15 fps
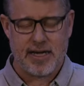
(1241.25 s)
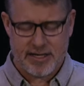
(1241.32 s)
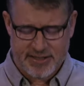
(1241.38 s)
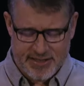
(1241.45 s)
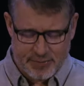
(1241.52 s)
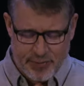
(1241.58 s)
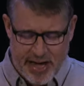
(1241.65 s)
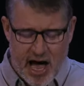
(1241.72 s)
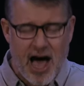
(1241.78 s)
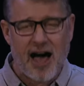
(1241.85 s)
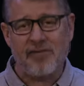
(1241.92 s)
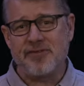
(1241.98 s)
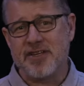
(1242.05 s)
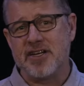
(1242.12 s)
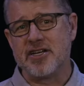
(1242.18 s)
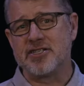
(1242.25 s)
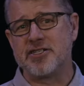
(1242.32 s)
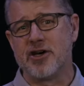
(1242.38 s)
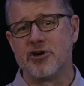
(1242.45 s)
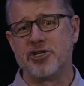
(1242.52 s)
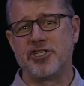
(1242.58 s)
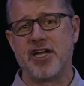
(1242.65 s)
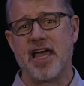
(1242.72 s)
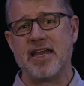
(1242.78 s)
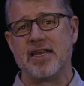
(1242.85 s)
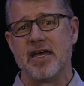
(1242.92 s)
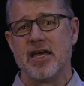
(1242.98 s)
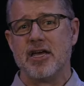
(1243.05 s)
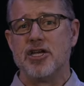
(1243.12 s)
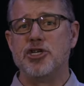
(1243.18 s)
You see, we often associate
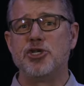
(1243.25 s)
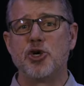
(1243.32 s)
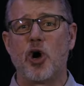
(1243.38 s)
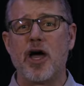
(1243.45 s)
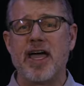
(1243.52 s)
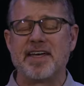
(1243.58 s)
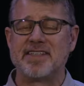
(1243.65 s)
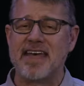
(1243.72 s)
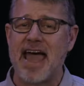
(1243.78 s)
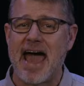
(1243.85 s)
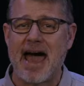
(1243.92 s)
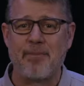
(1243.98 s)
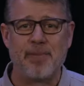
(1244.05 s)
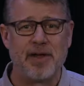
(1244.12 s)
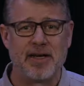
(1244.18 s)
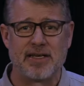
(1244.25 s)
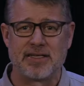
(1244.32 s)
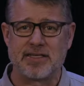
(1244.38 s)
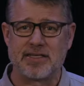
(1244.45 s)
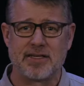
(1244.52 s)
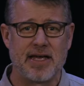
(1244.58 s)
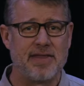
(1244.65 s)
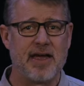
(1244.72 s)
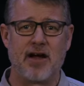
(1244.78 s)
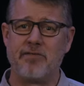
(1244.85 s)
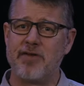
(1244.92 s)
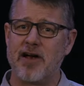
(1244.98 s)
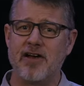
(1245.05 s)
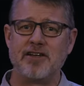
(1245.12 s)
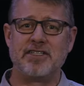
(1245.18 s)
joy as happiness, and they are
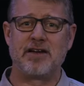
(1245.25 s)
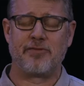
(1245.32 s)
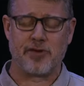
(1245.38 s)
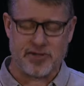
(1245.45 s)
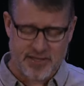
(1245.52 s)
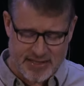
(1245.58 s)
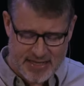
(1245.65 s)
very different.